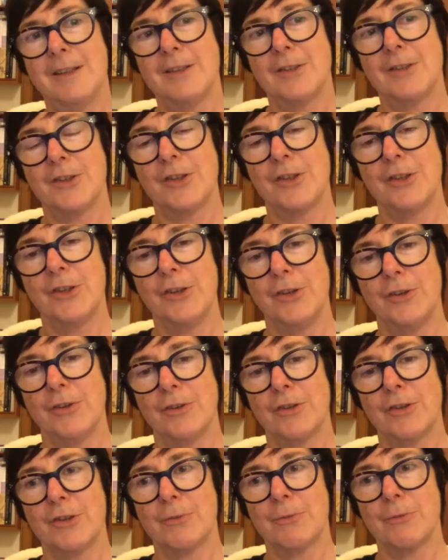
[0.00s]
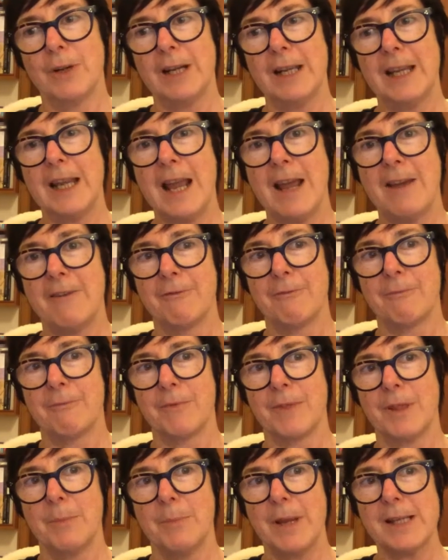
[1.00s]
to, to really have
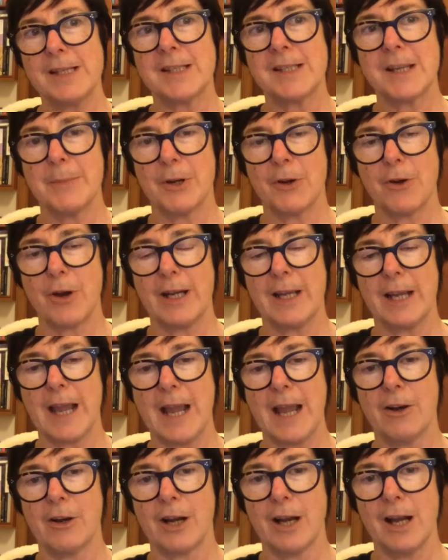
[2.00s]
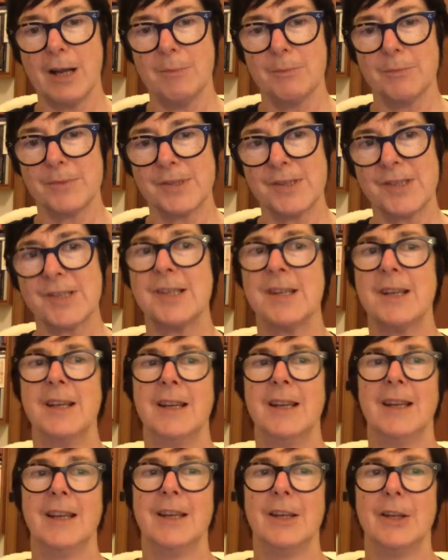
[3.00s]
the best democratic outcomes,
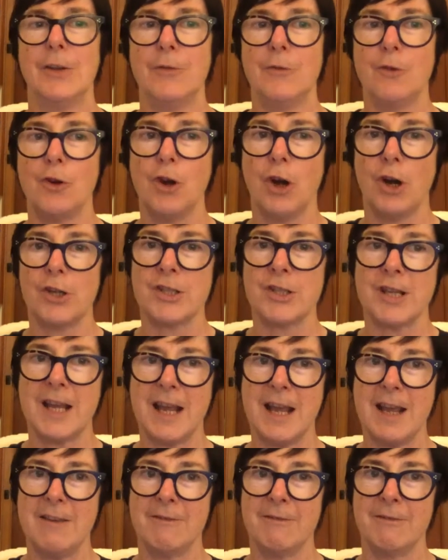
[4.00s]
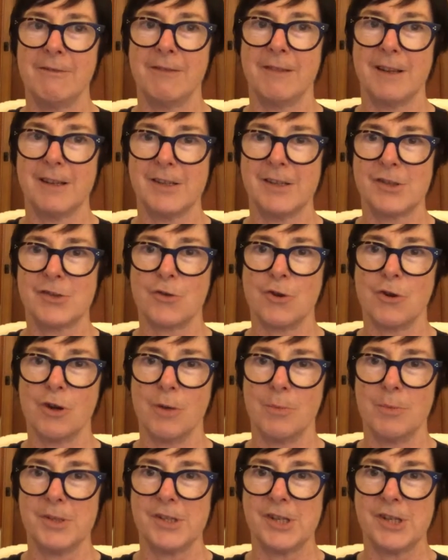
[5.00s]
you've got to have a strong
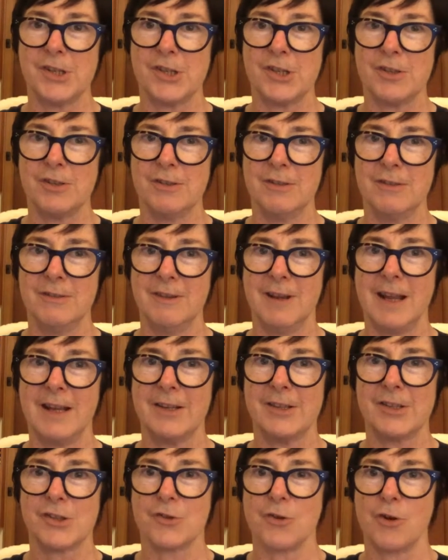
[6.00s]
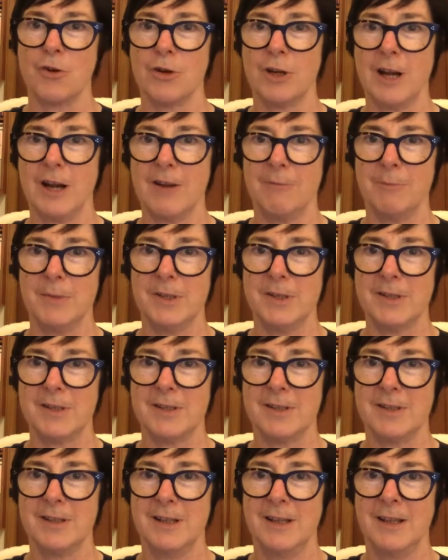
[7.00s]
opposition and a strong government,
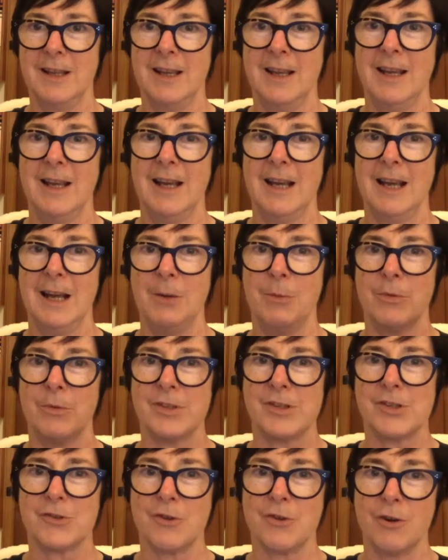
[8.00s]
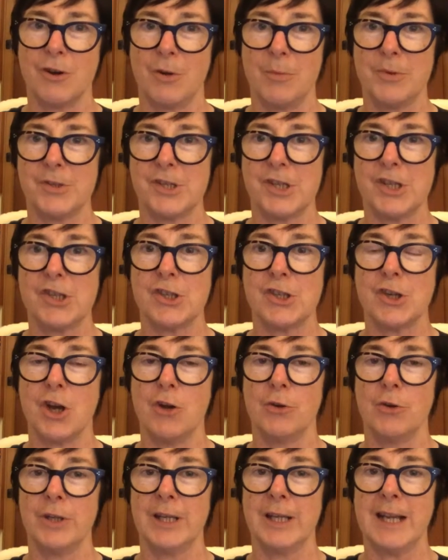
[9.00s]
uh, with a strong opposition
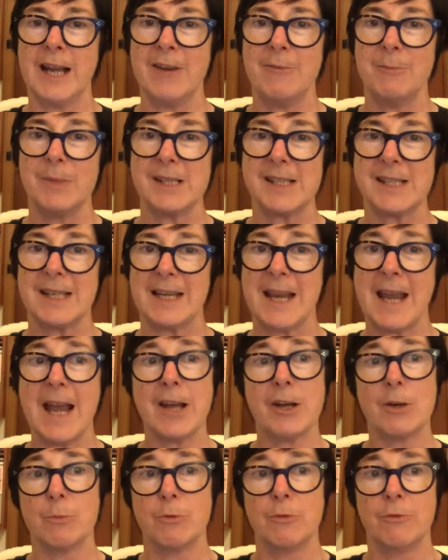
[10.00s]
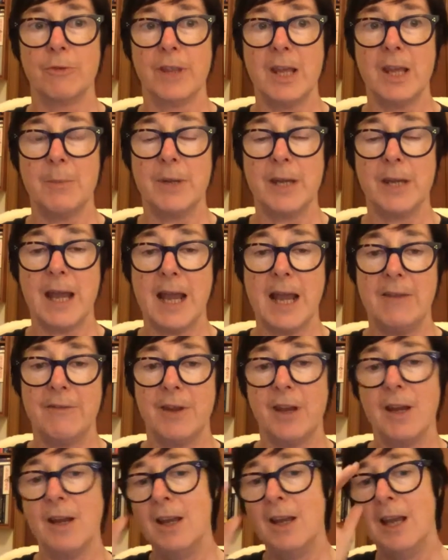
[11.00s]
holding governments accountable for their
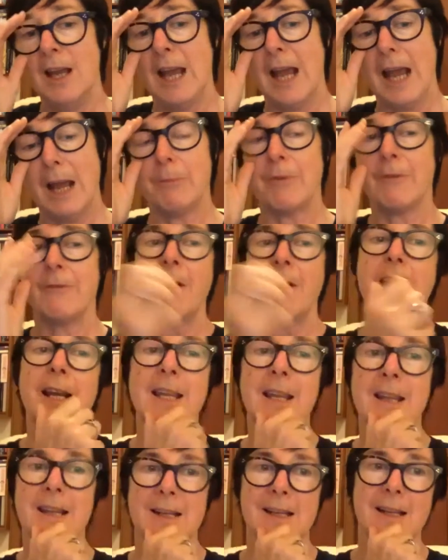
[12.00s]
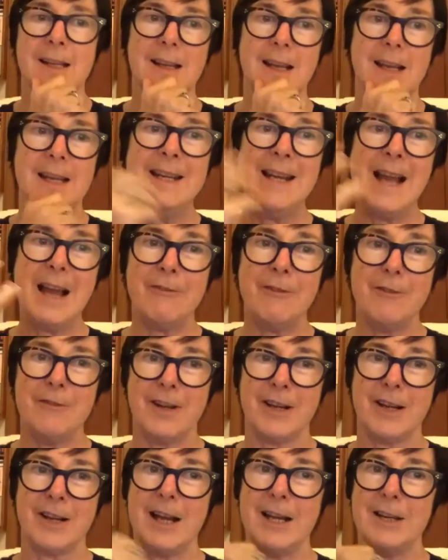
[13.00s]
behaviour and providing enough of
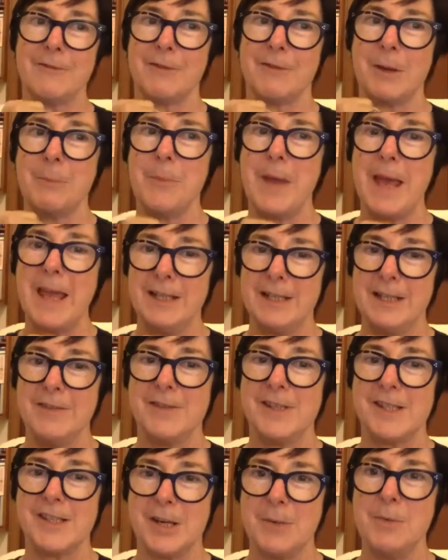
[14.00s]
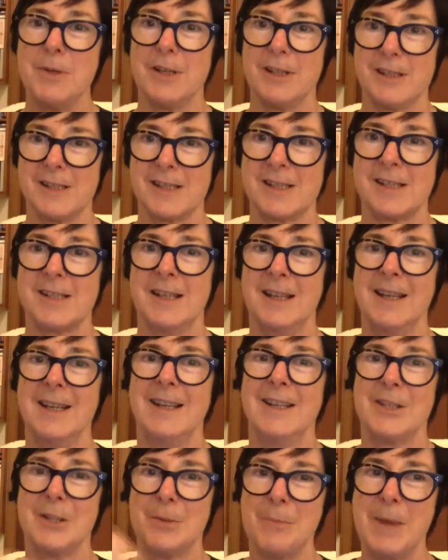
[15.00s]
a kind of competitive stimulus
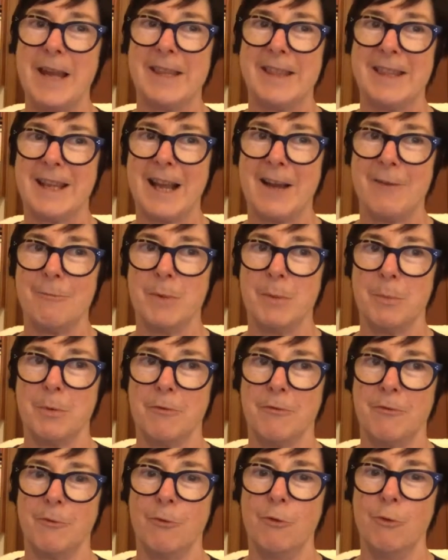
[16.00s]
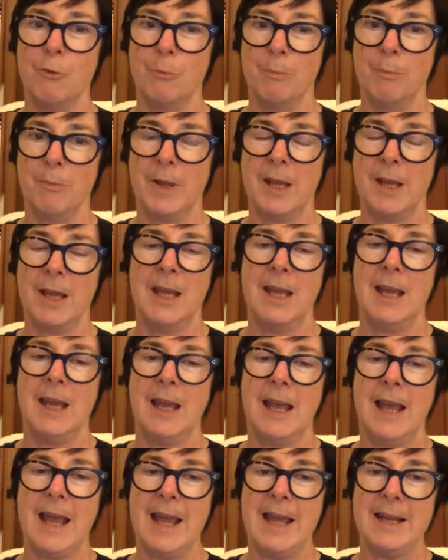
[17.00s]
to make the government perform.
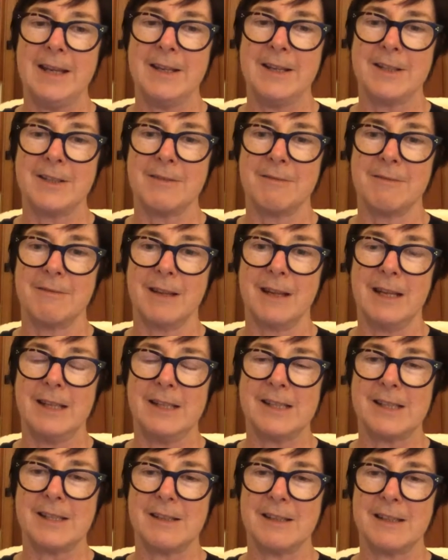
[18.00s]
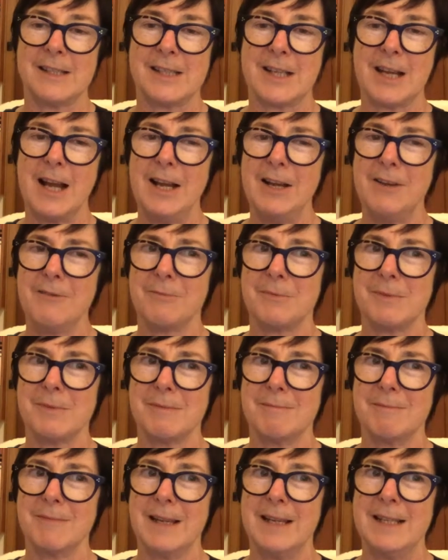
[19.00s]
And it's, it's kind of
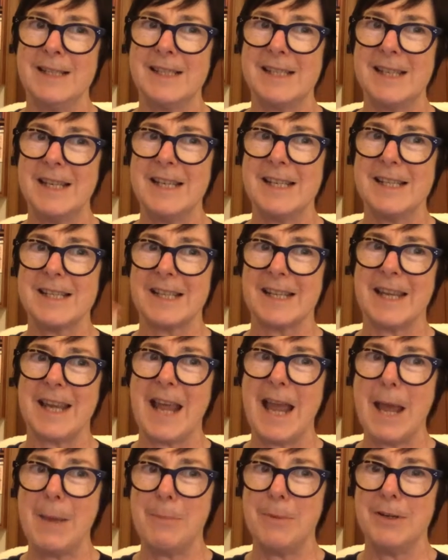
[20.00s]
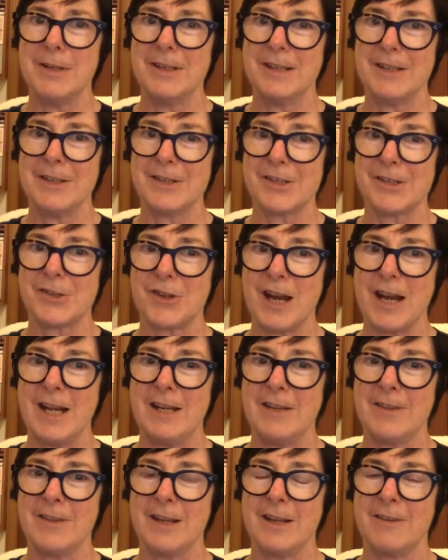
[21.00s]
insidiously happened in
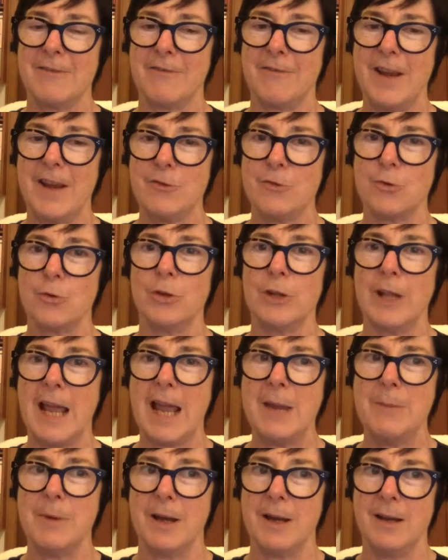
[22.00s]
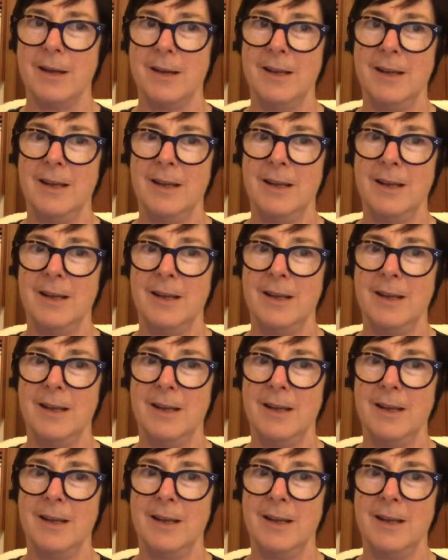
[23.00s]
Australia that federal Labor